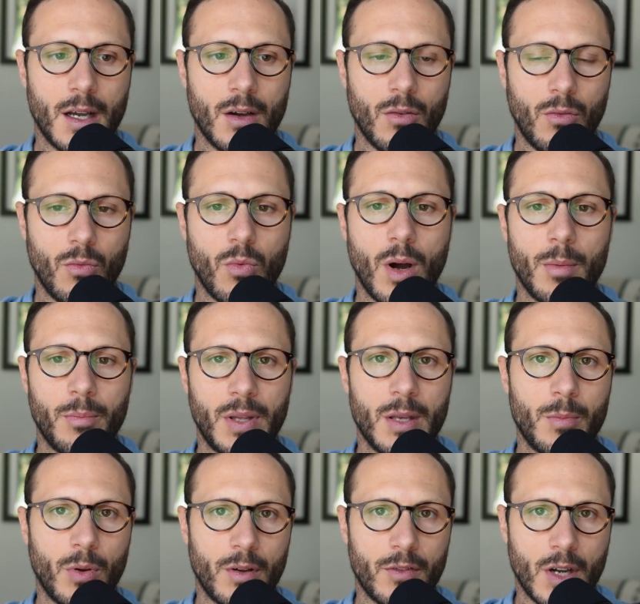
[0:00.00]
what
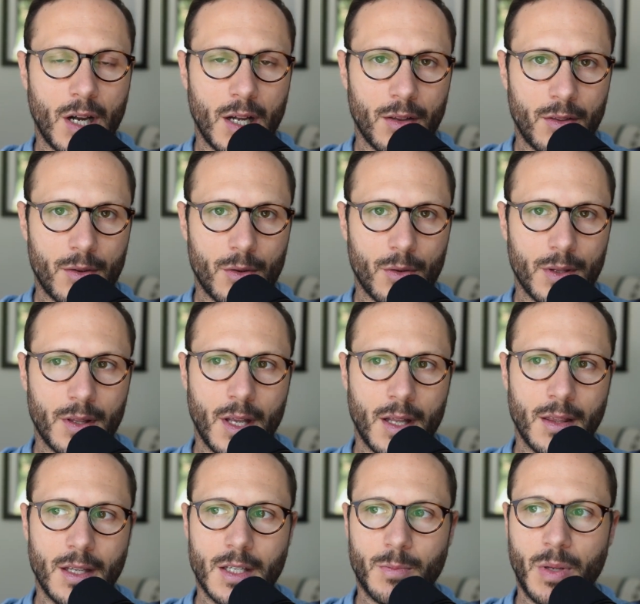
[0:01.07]
people have gone through.
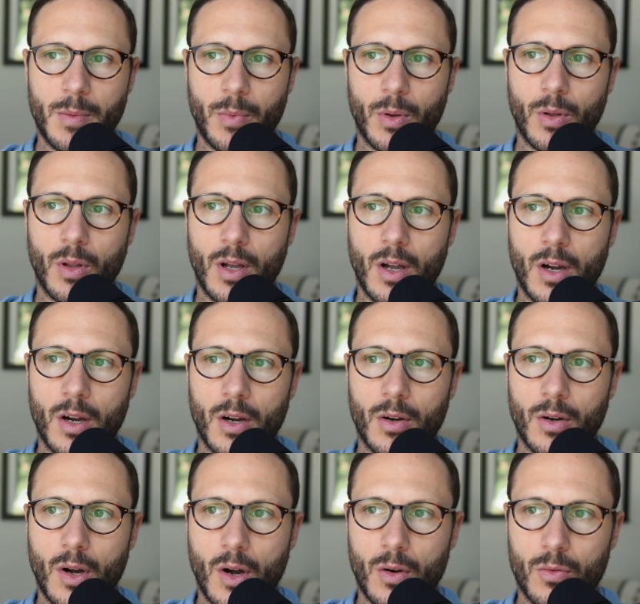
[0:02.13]
And these people
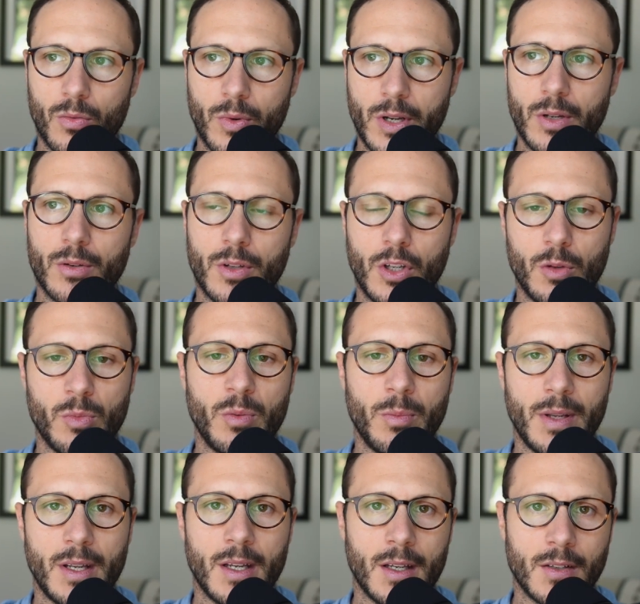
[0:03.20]
are real human
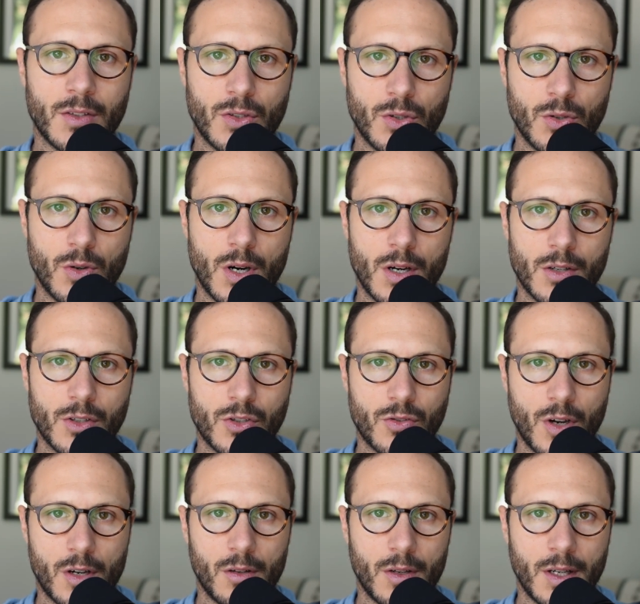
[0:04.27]
beings who are
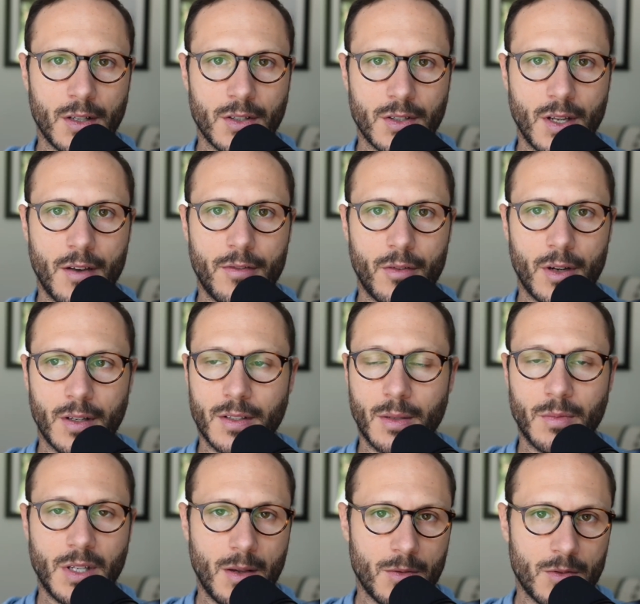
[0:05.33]
struggling and suffering,
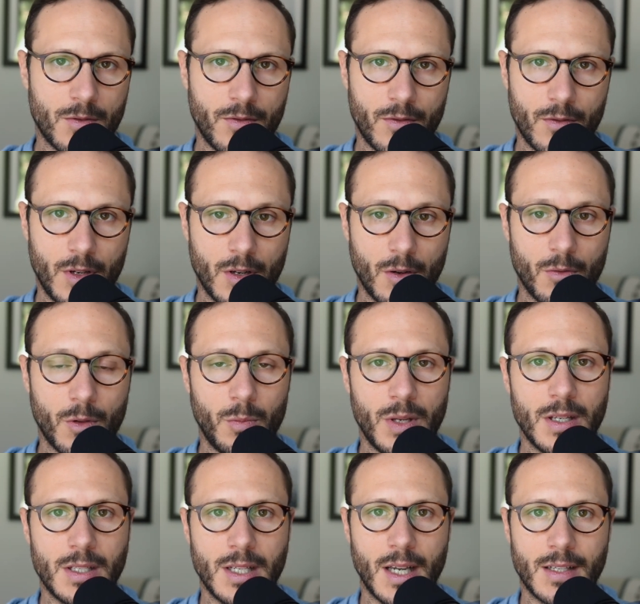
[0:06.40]
sometimes with
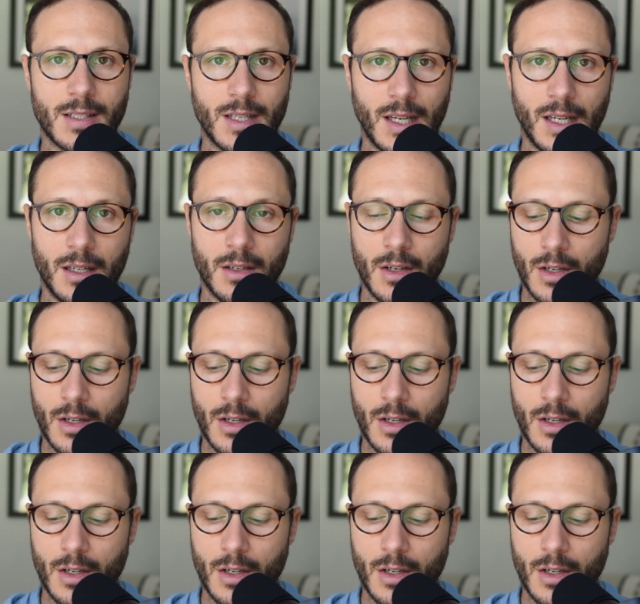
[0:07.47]
PTSD.